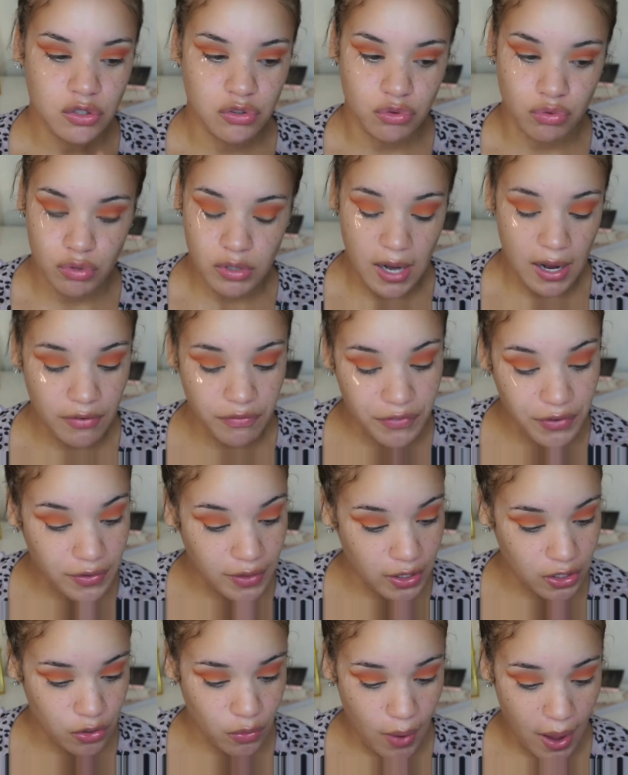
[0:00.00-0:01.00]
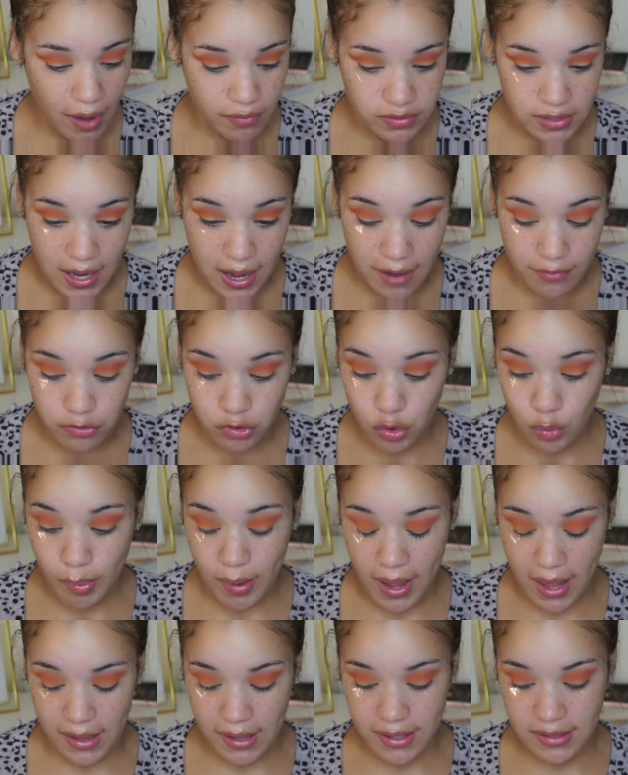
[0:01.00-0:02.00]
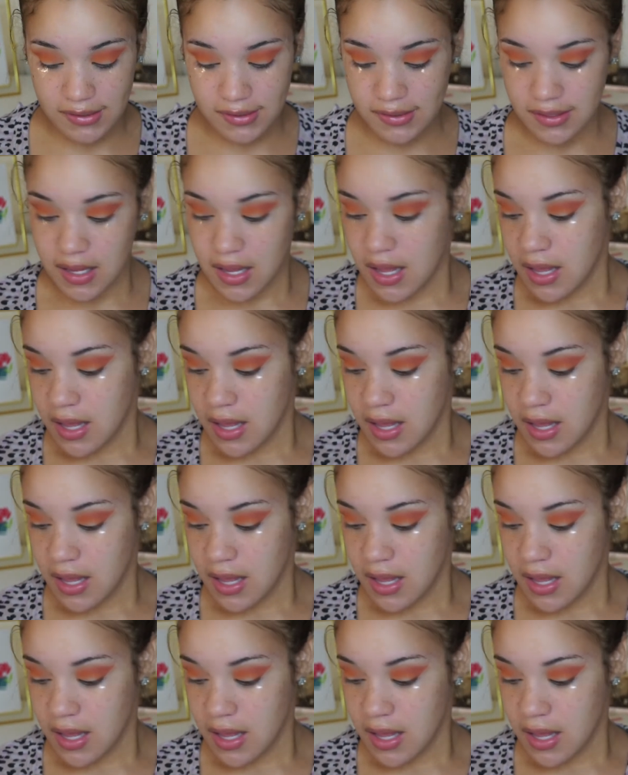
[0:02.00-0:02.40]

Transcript: Do not feel like you have to have two palettes.